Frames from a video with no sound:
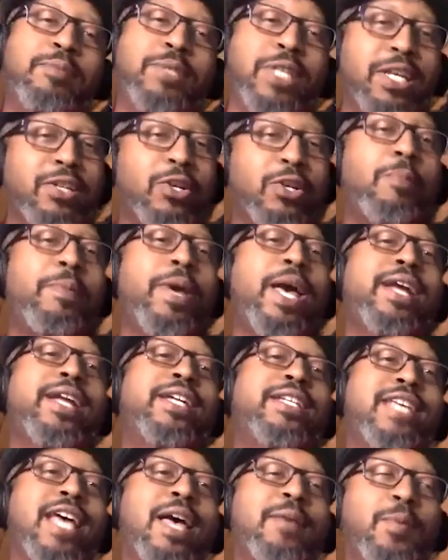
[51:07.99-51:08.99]
He had to go back in
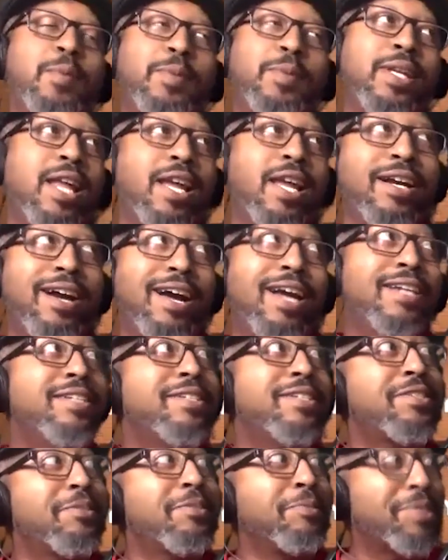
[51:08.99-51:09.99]
time and be like, all right,
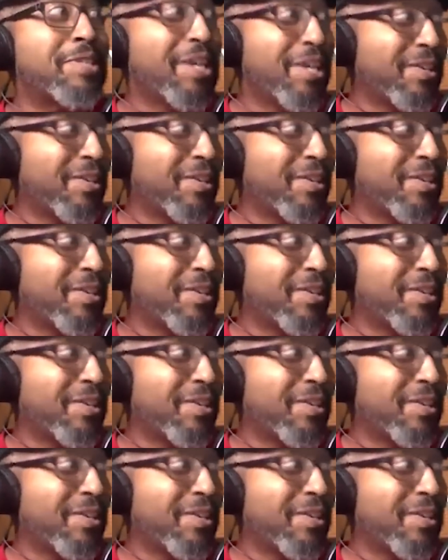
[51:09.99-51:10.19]
this shit was kind of